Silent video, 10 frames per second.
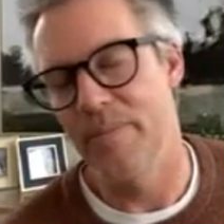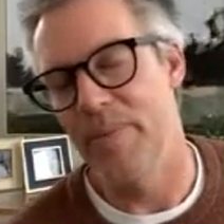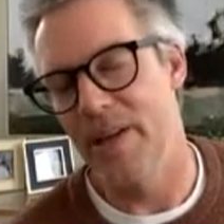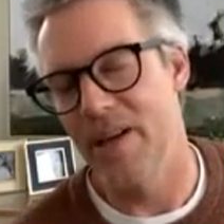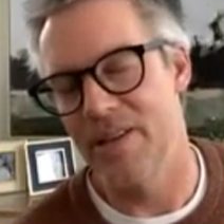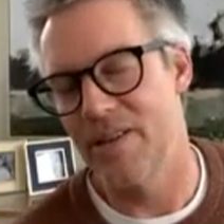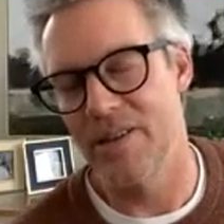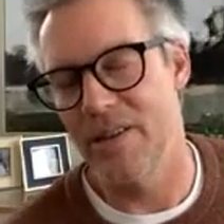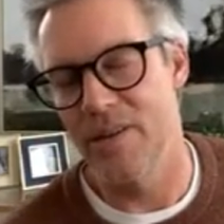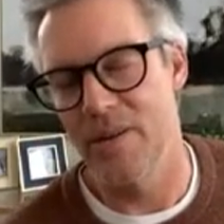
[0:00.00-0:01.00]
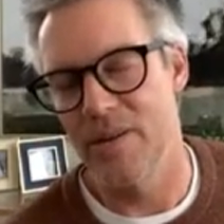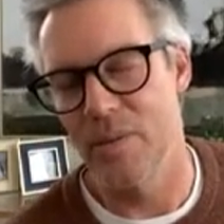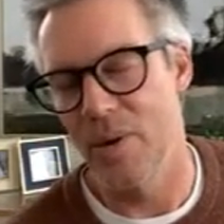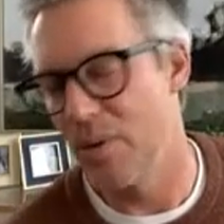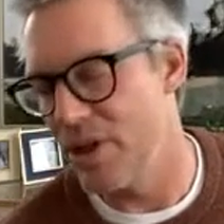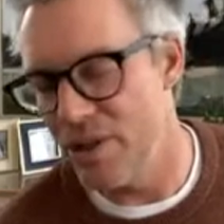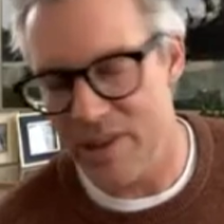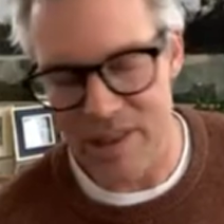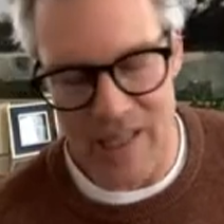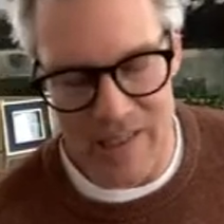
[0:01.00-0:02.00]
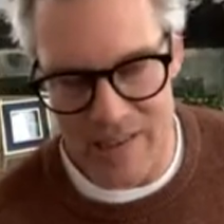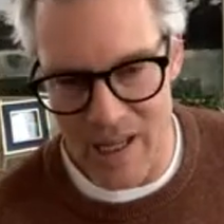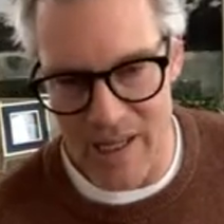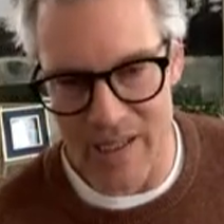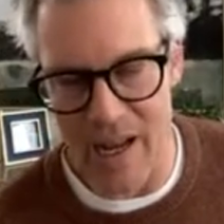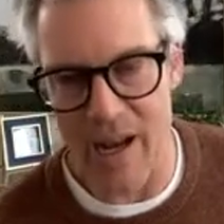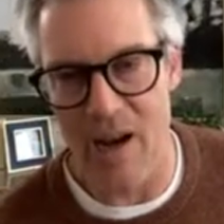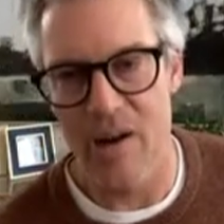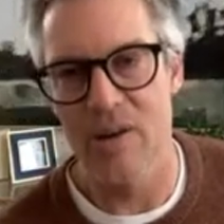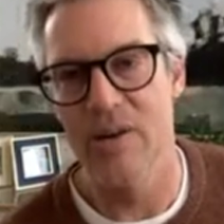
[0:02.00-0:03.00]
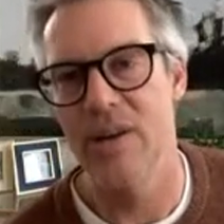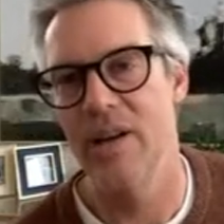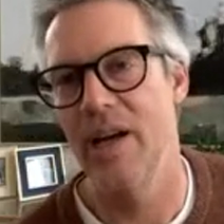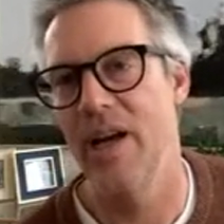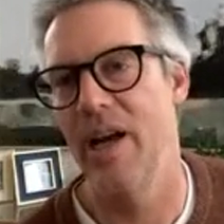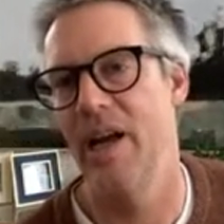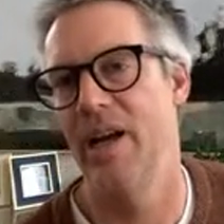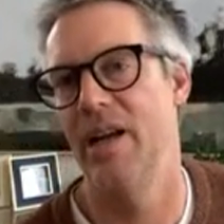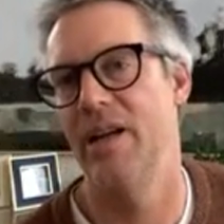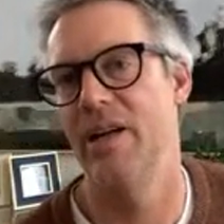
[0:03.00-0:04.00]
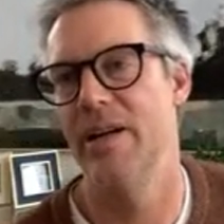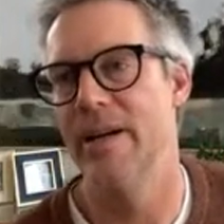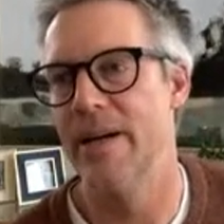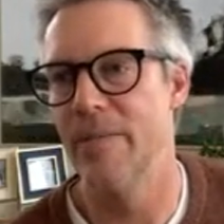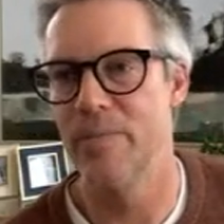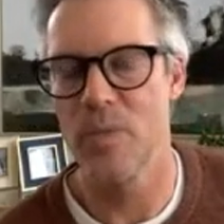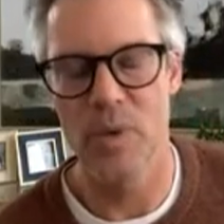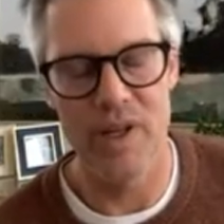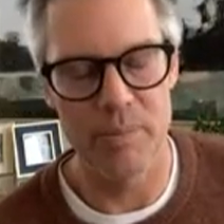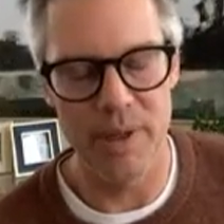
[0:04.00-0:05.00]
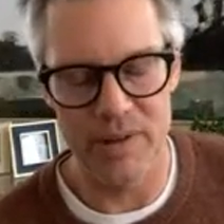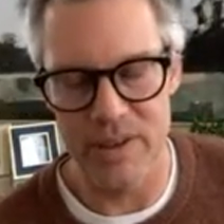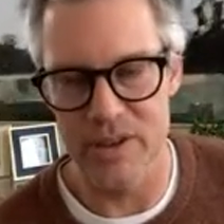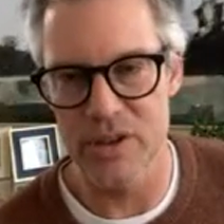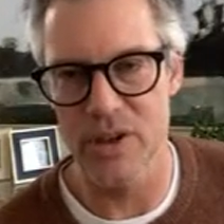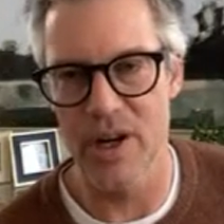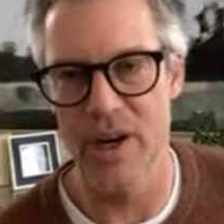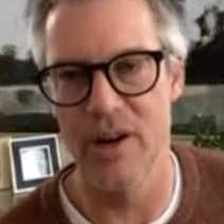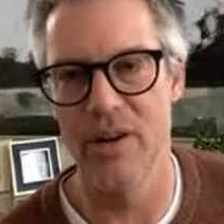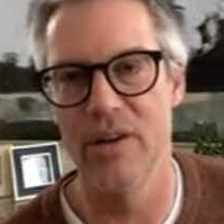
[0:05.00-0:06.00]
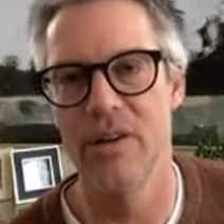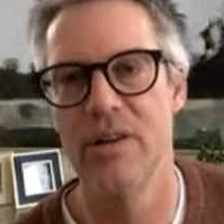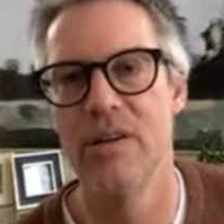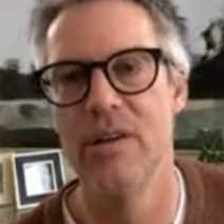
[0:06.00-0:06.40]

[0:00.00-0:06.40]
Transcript: because we were using that site now, and we had built this trail,